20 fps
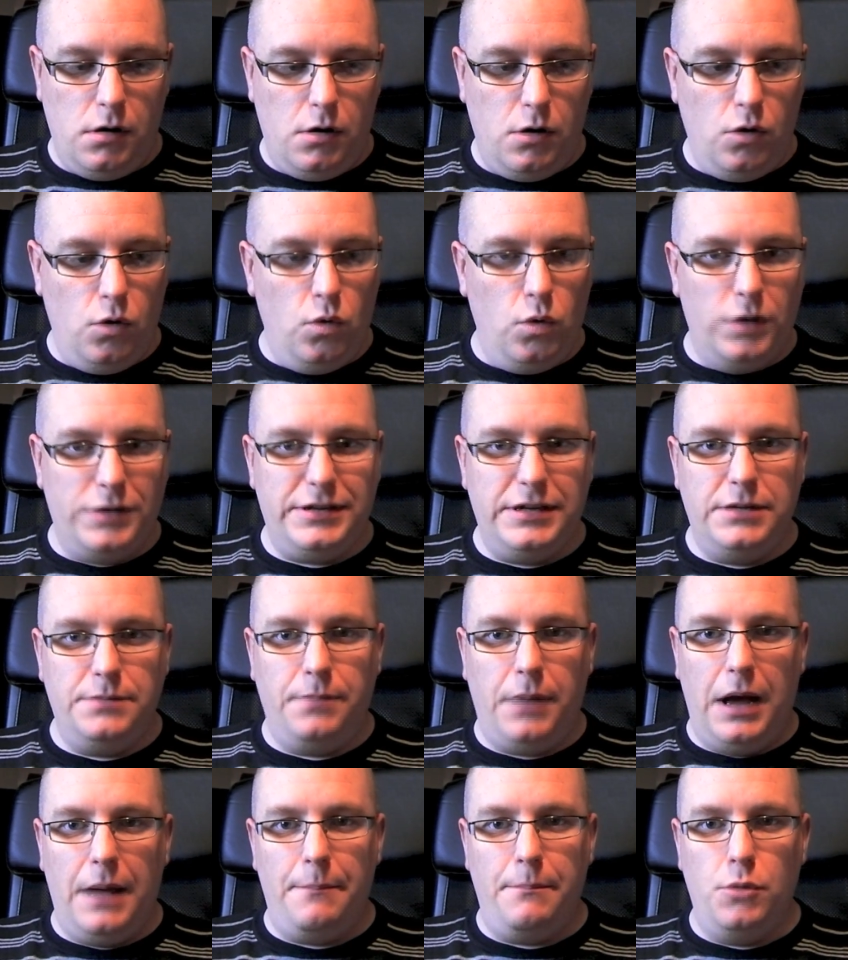Oh, I did
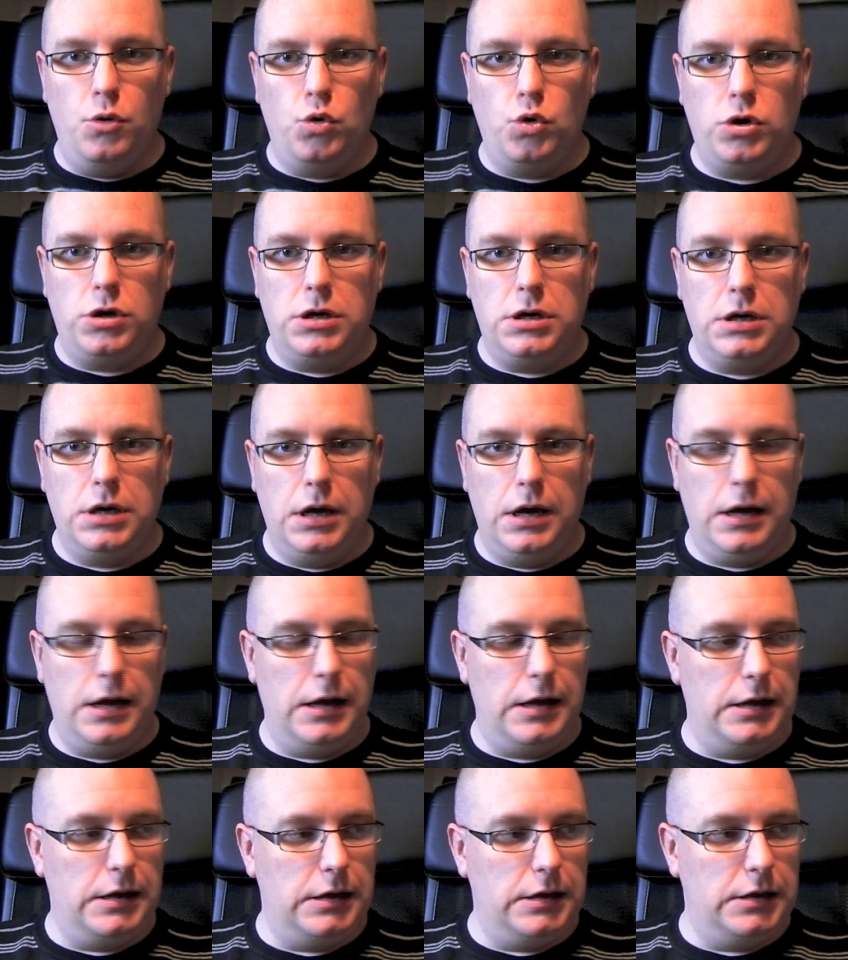buy a book
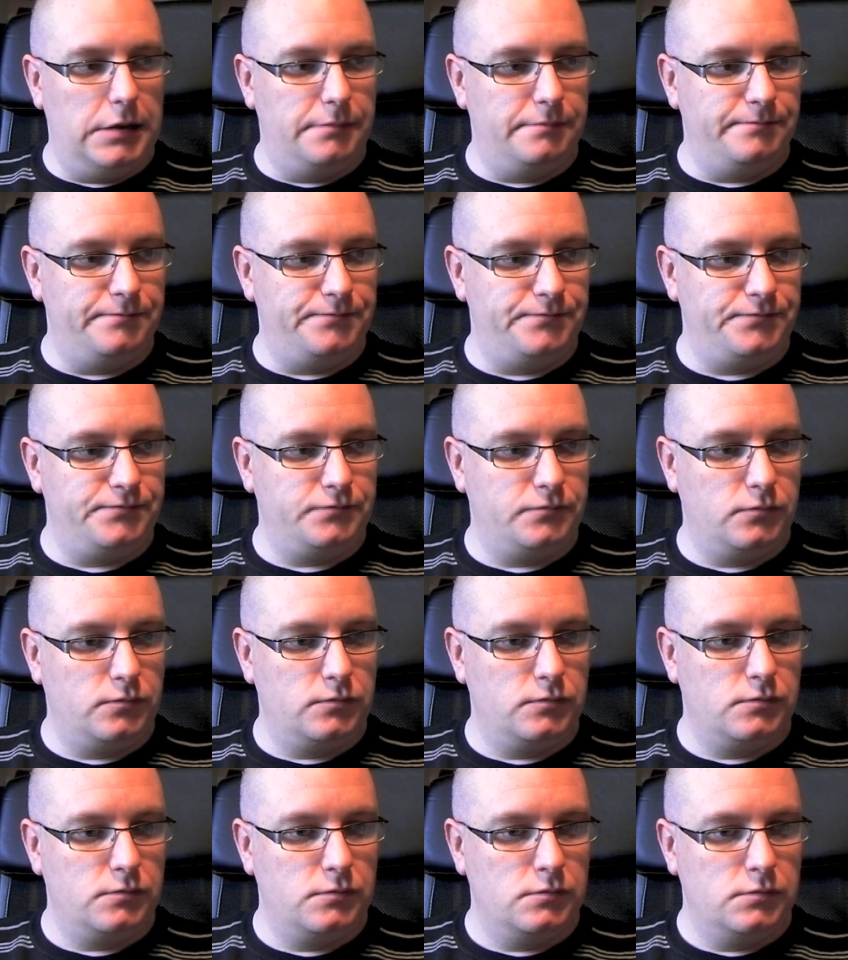from
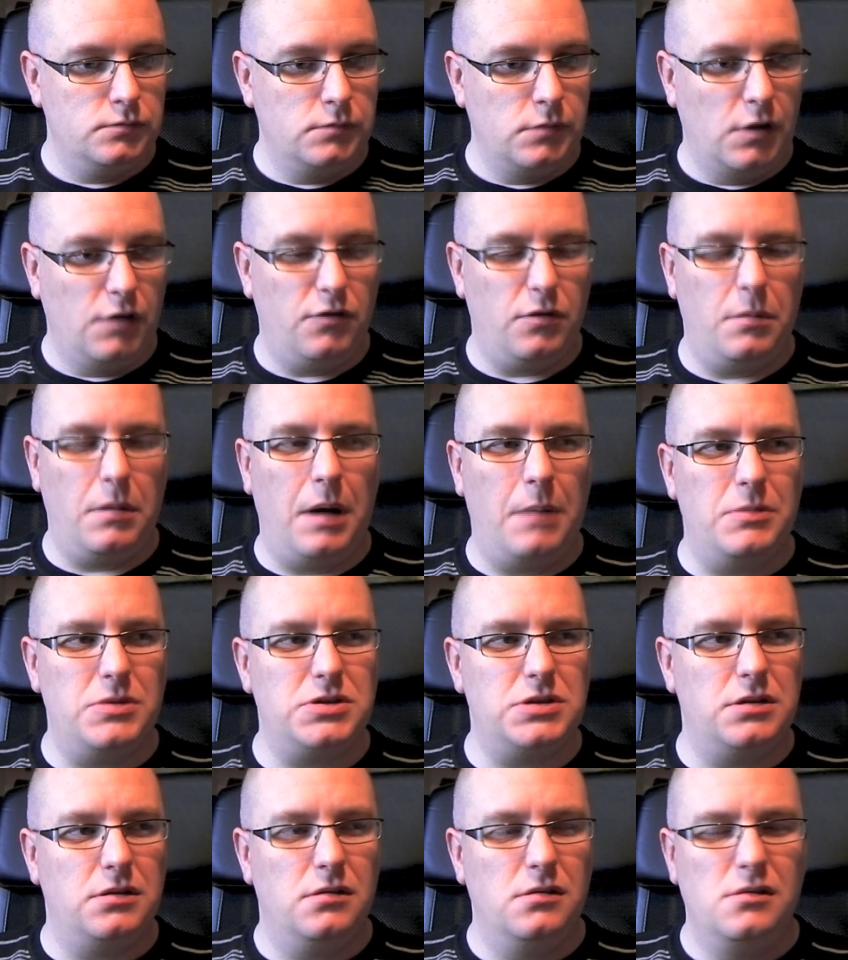
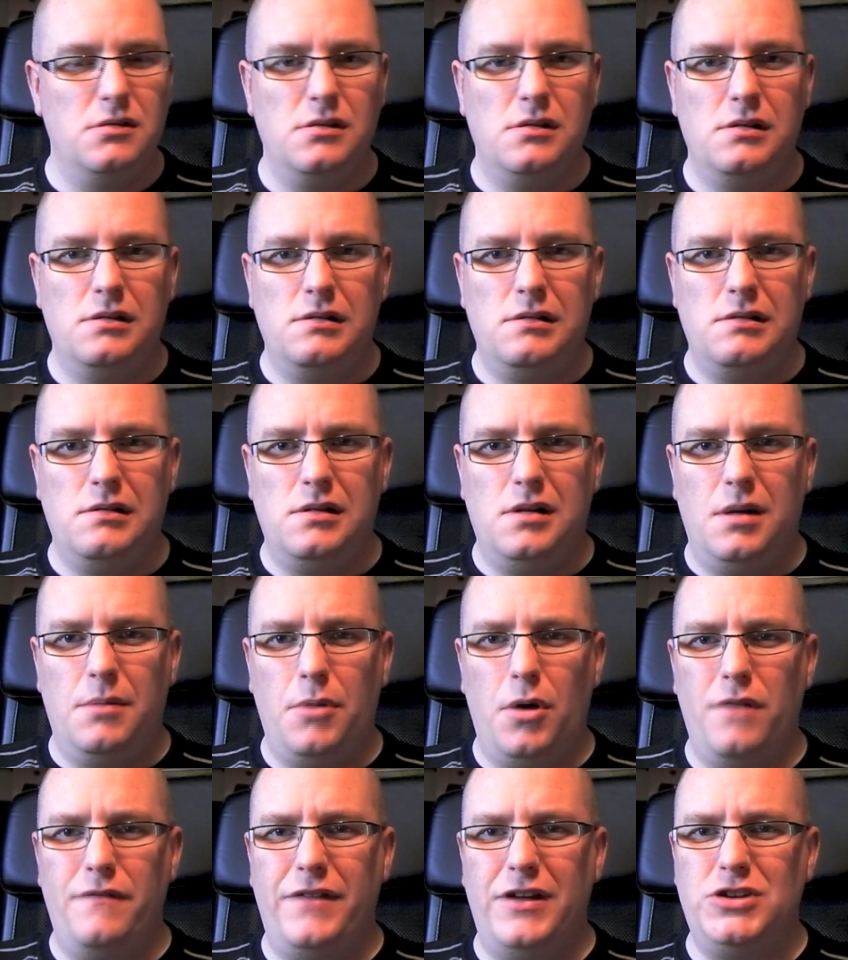Amazon
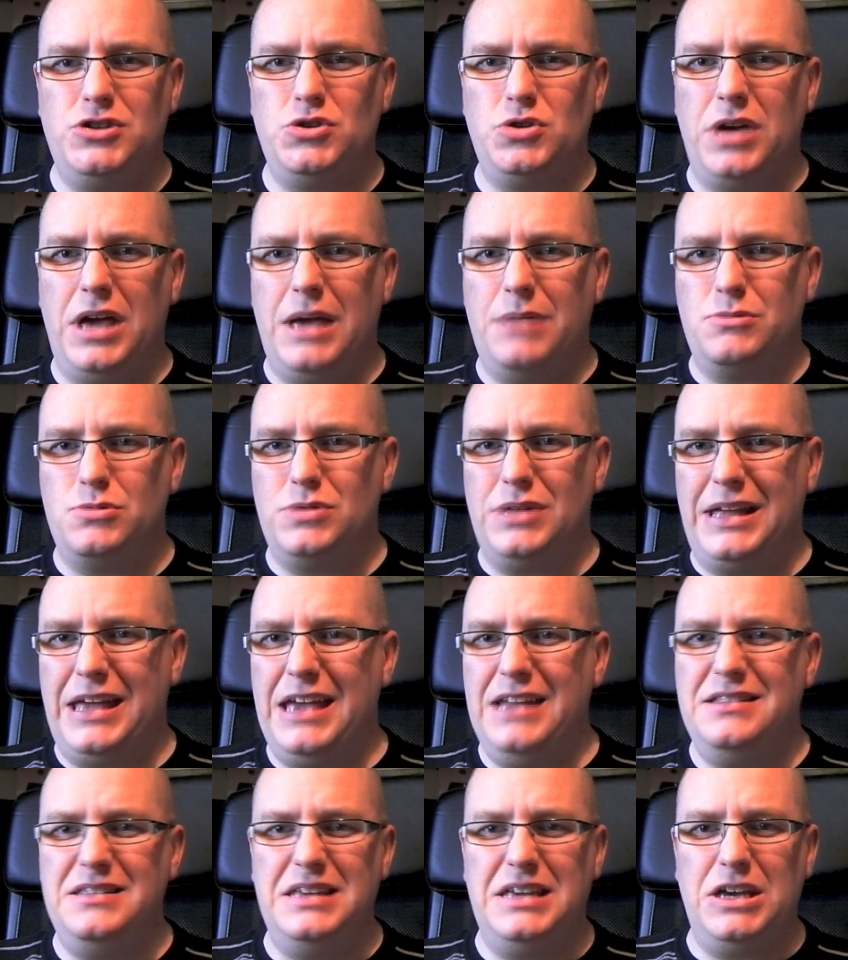about adventure games. It was like
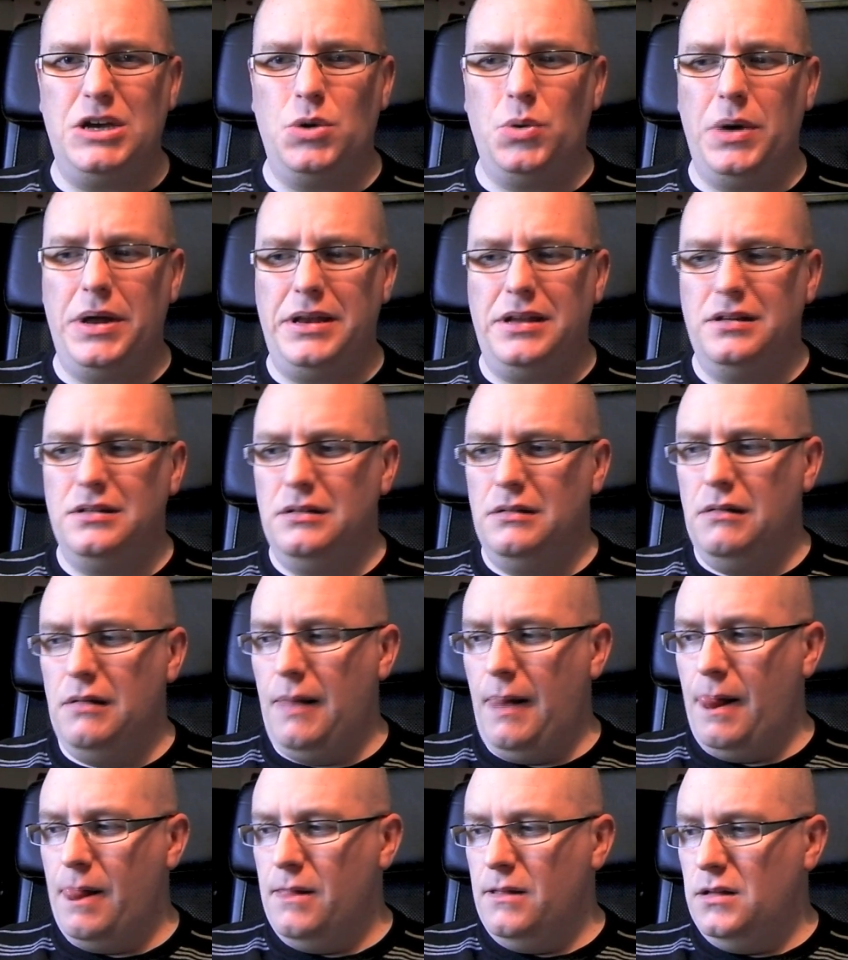£18.
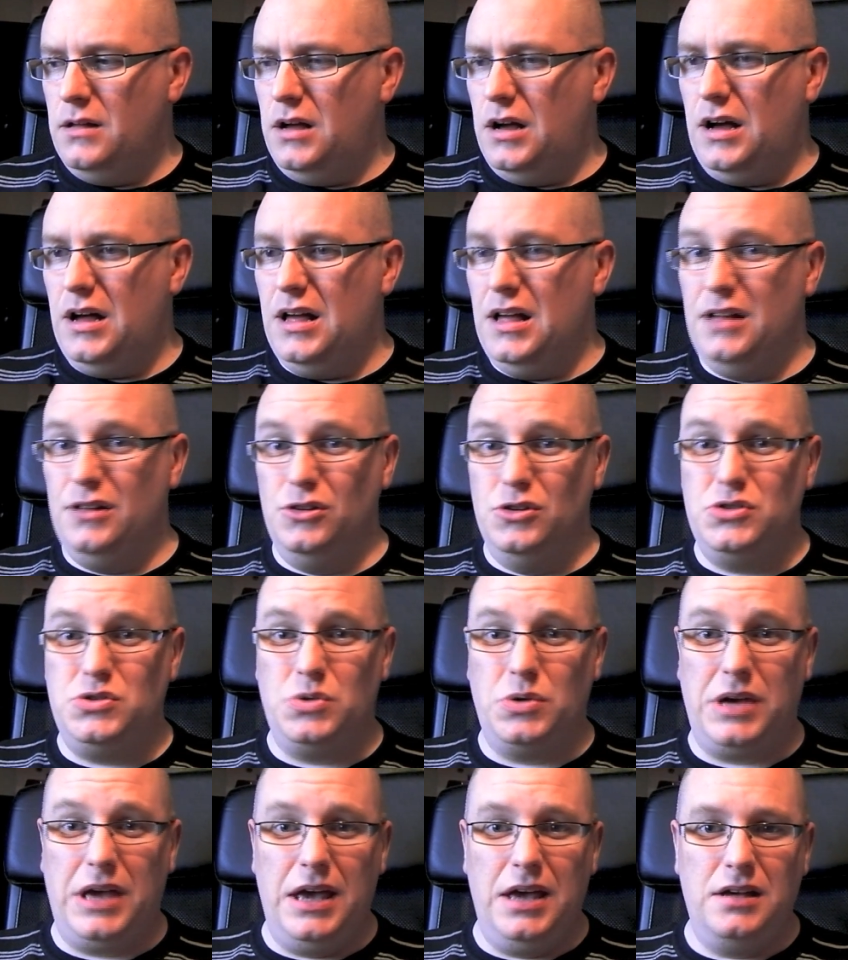It looks
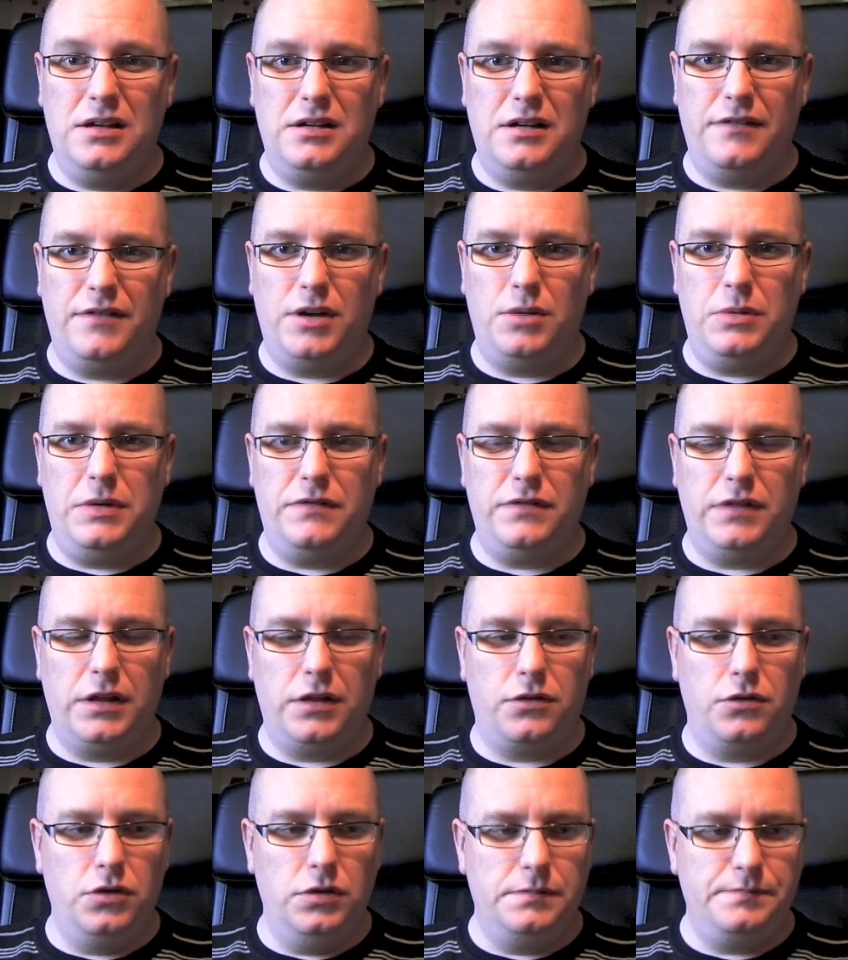okay. I've had a wee flick
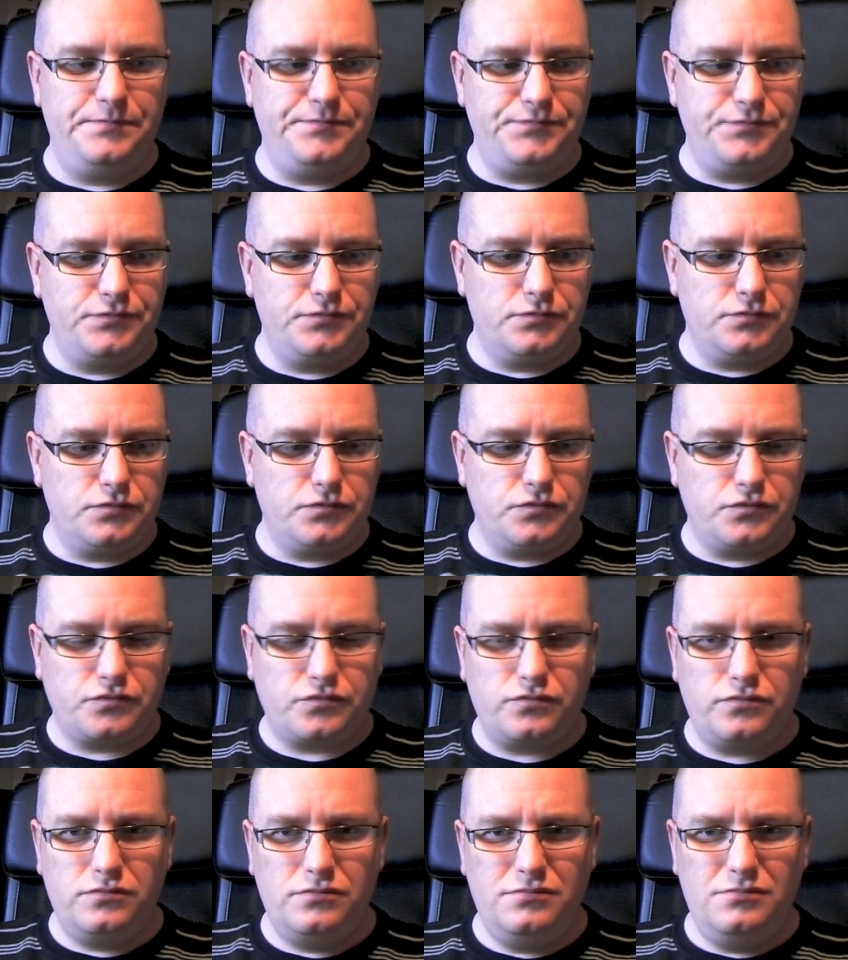through.
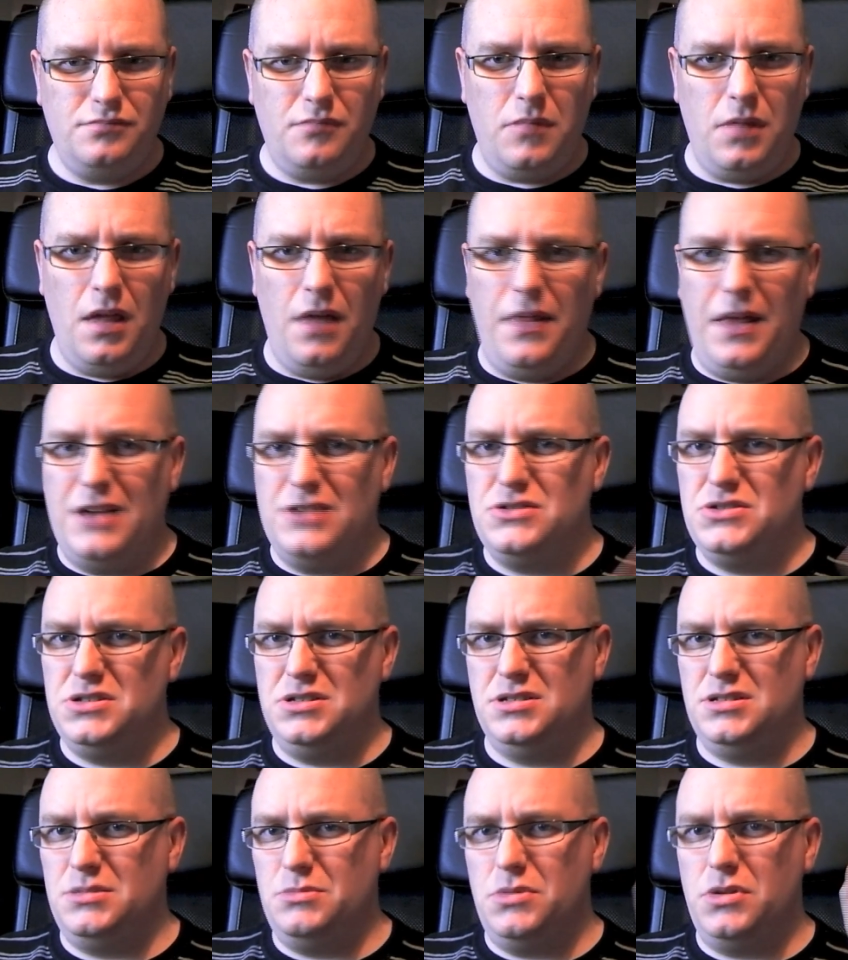That's
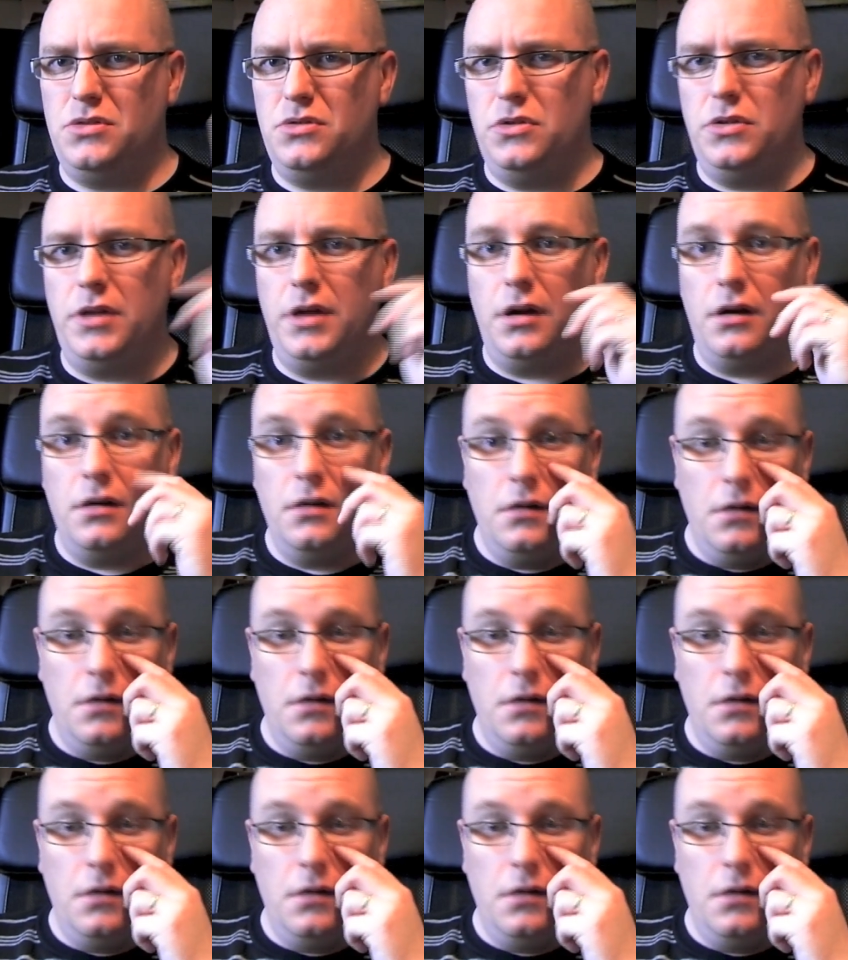somewhere through there.